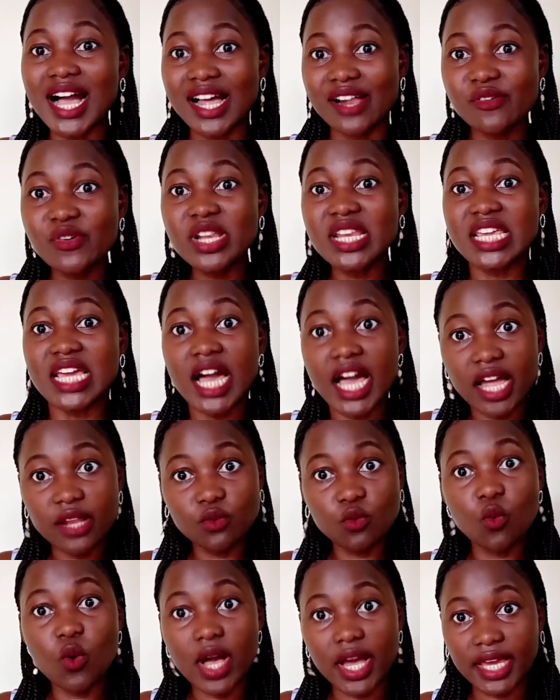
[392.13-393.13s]
are really
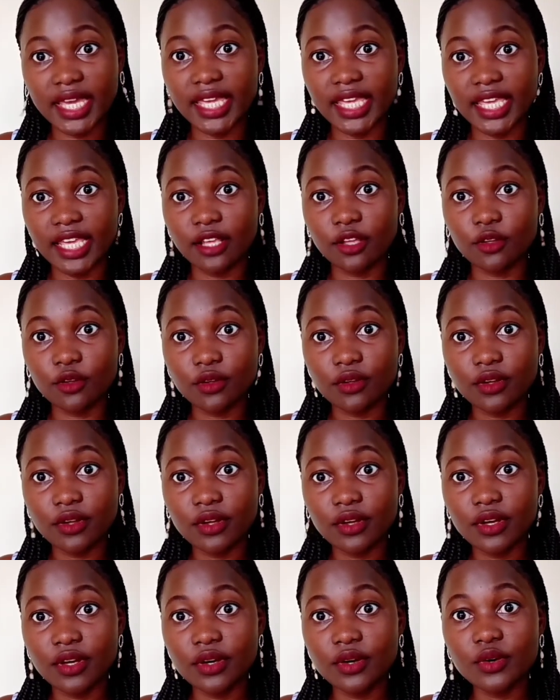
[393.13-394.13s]
hardworking.
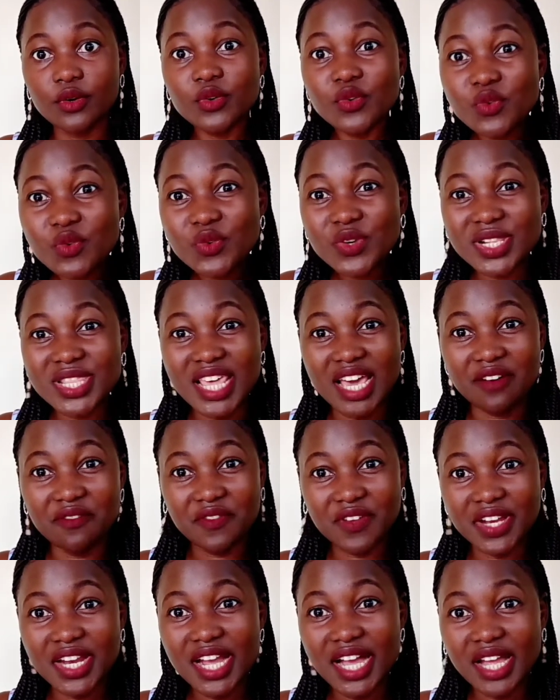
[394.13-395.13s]
They
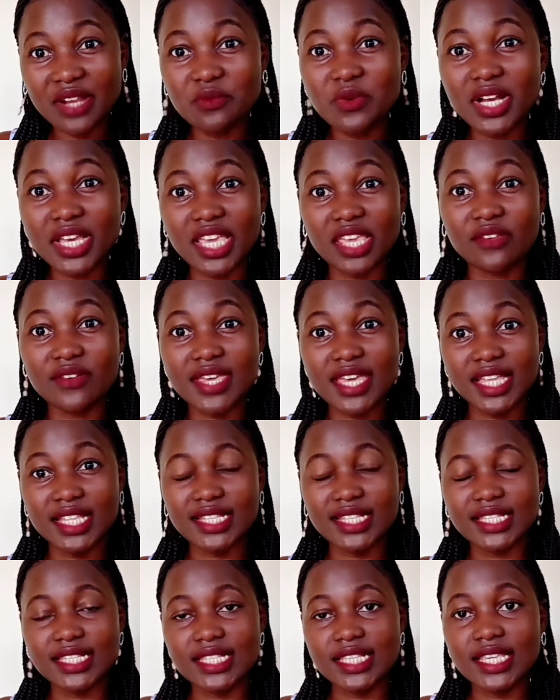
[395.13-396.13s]
are very hardworking. You
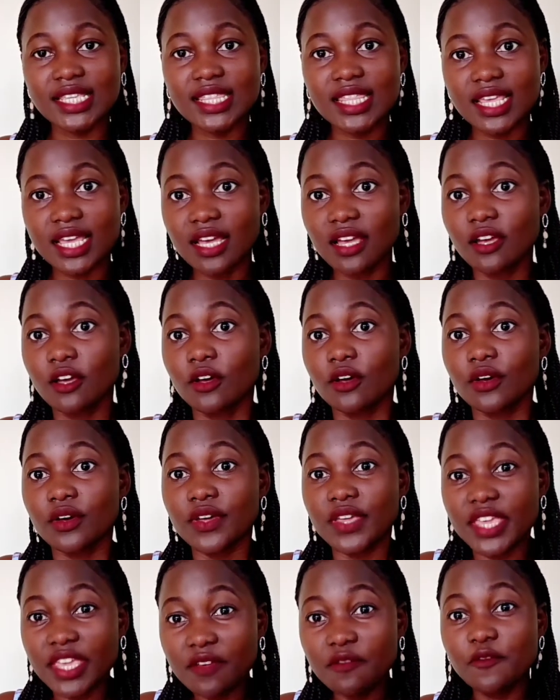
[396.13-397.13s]
can see there.
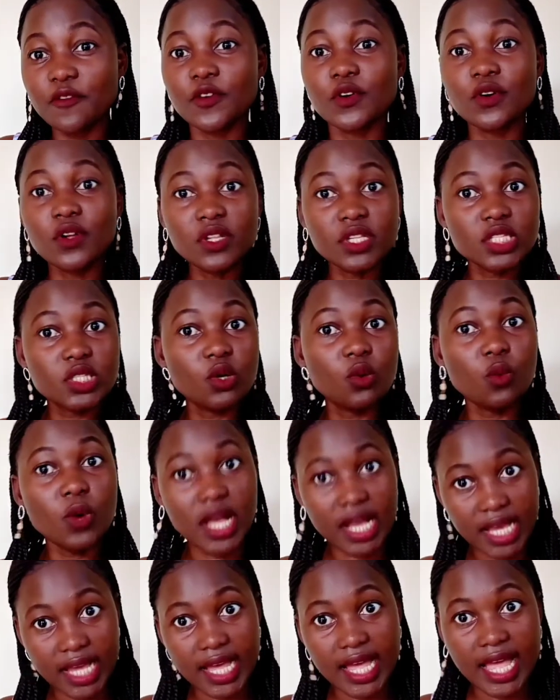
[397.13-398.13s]
If you also
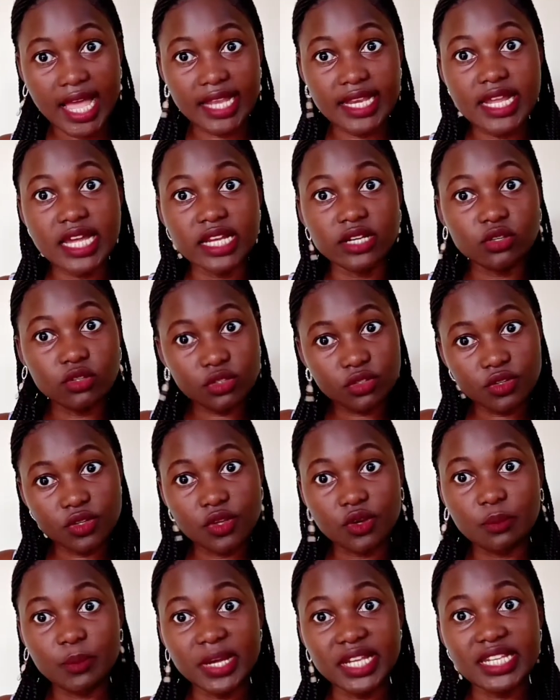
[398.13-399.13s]
work hard, and also
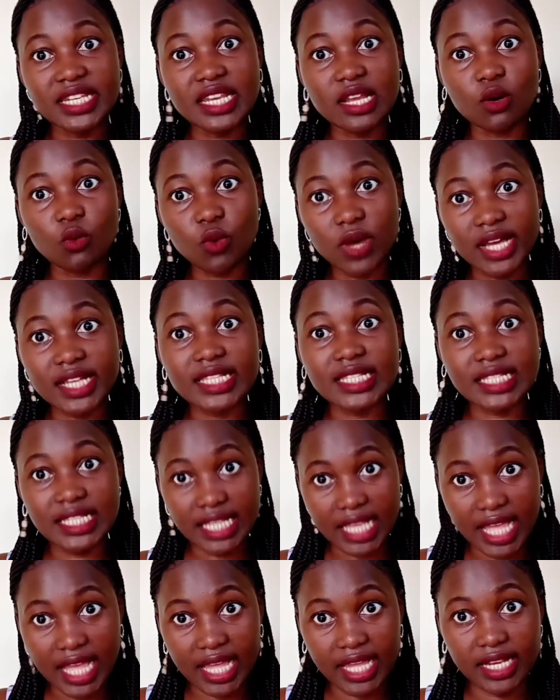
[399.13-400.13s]
your partner
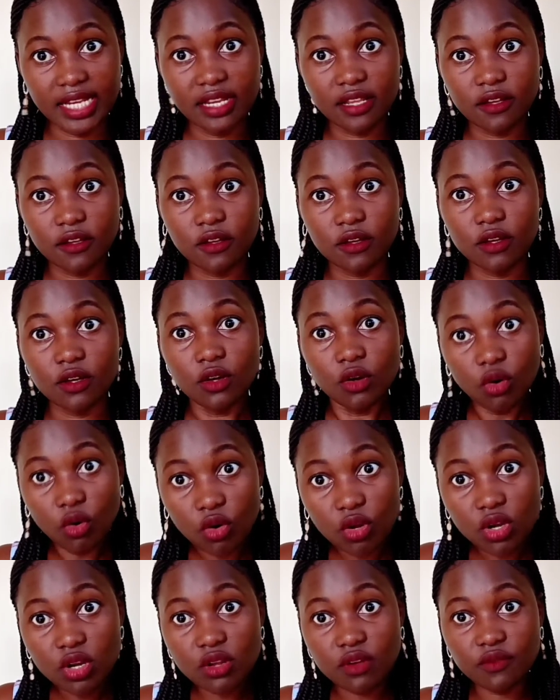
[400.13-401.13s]
works hard,
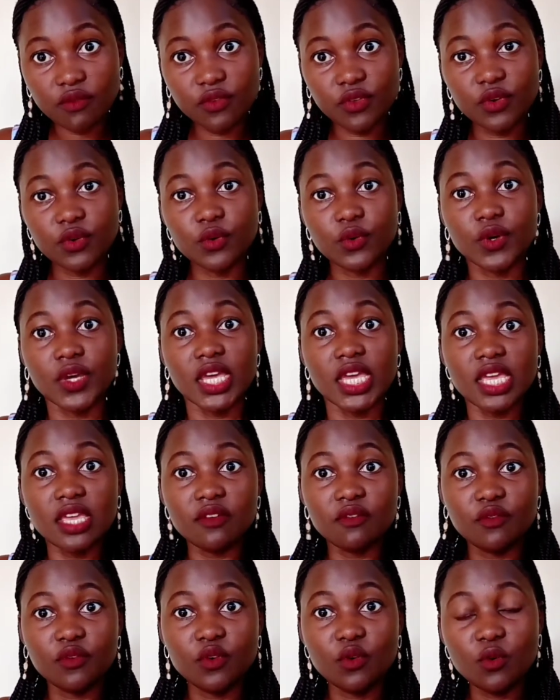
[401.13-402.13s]
all of you,
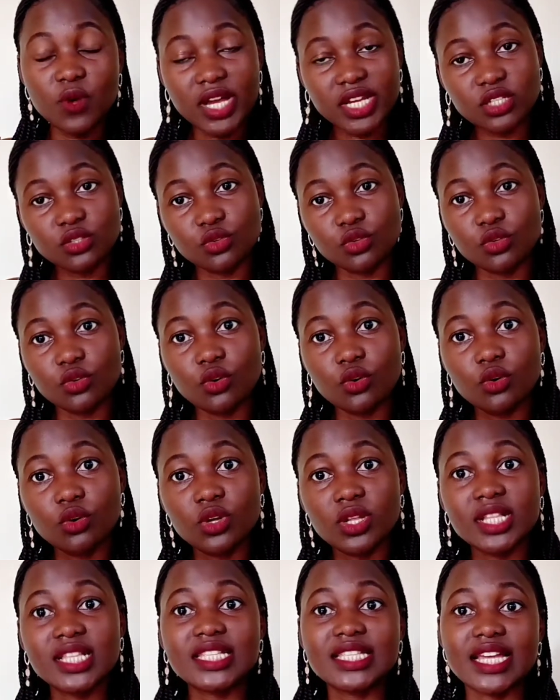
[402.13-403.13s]
if you work to your
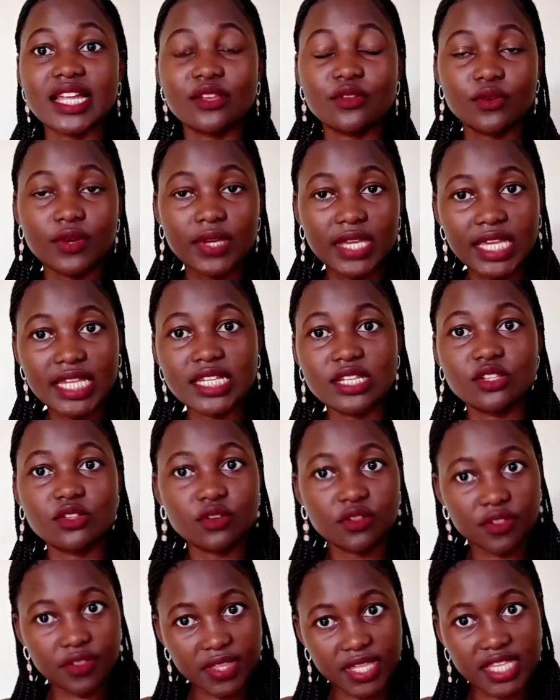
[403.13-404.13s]
goals and you get
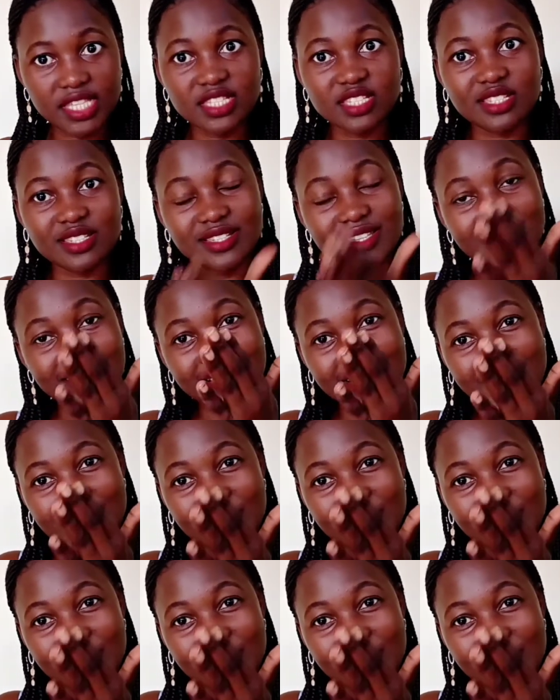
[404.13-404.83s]
your things